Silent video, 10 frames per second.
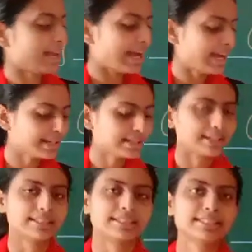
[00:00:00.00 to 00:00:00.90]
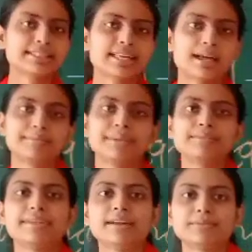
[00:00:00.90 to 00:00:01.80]
and in this
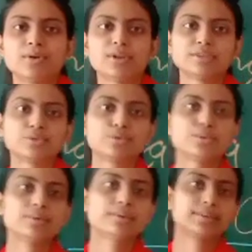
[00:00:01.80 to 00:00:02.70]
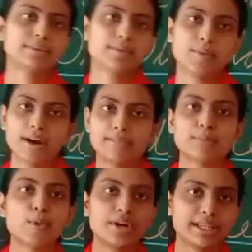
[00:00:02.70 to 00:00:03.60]
chapter we have gone through
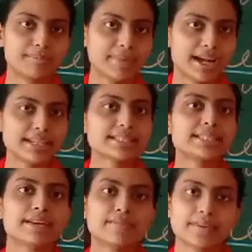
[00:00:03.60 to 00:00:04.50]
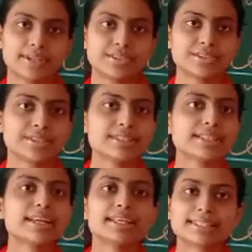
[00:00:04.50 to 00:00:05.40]
our body parts, their functions,
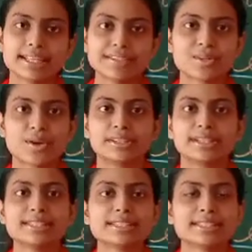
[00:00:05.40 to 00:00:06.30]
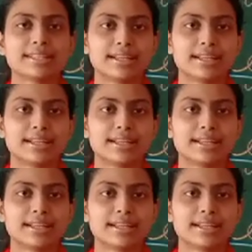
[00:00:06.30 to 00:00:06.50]
sense organs